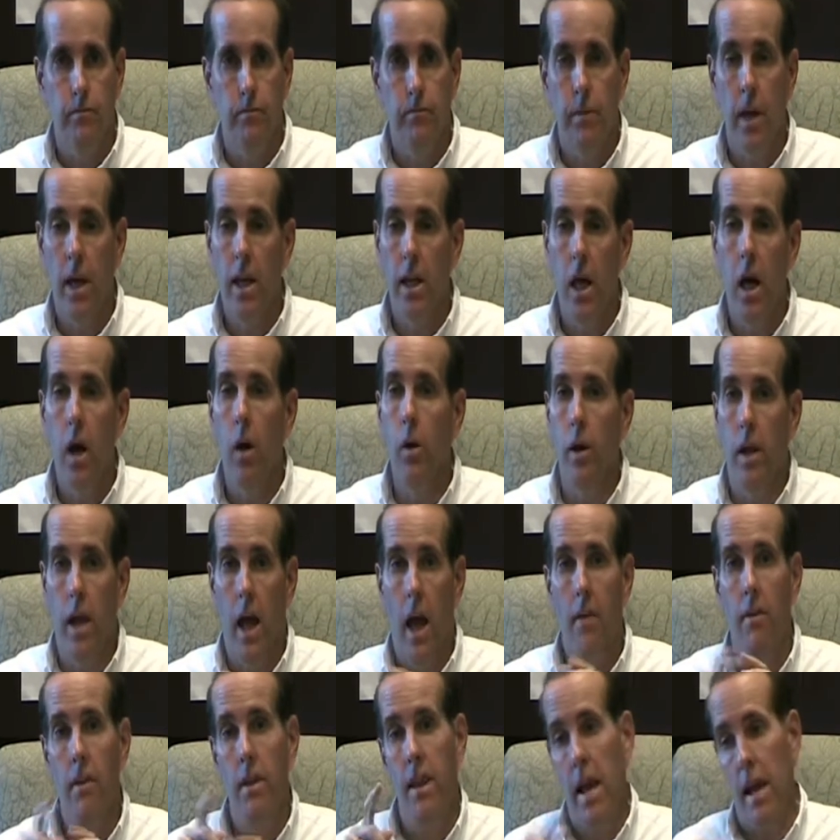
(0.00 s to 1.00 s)
They know it.
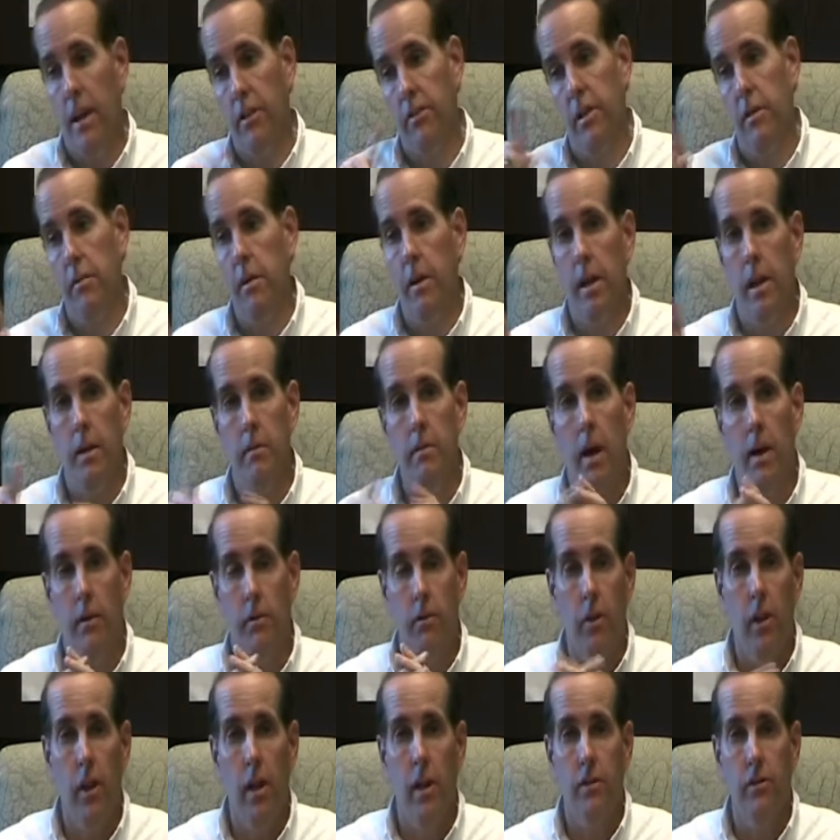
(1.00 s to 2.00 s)
And the next time they come back
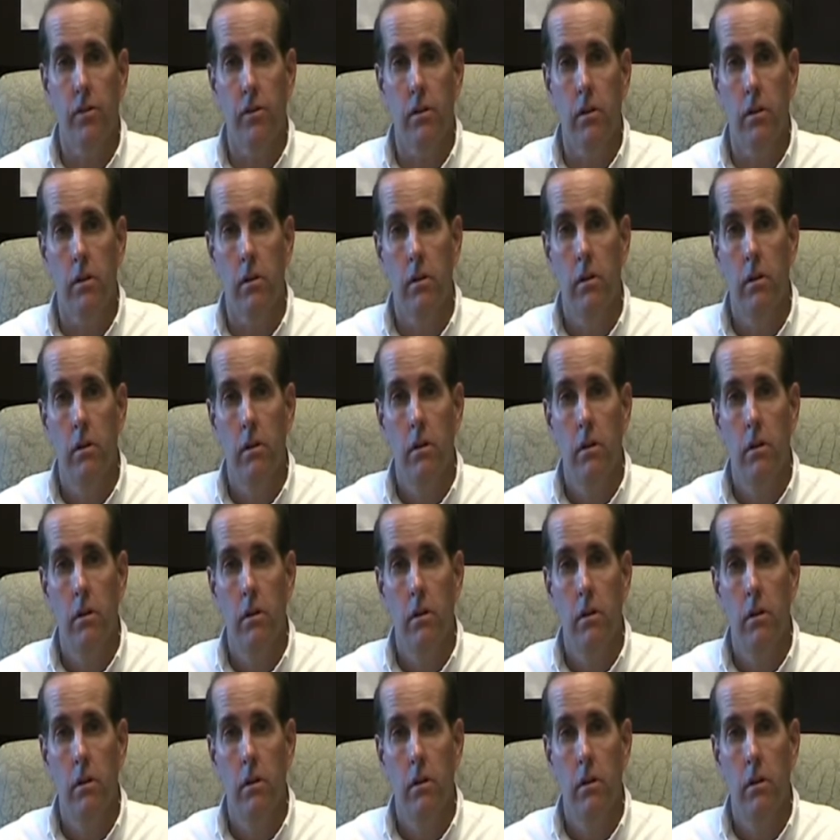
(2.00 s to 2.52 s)
for the lesson,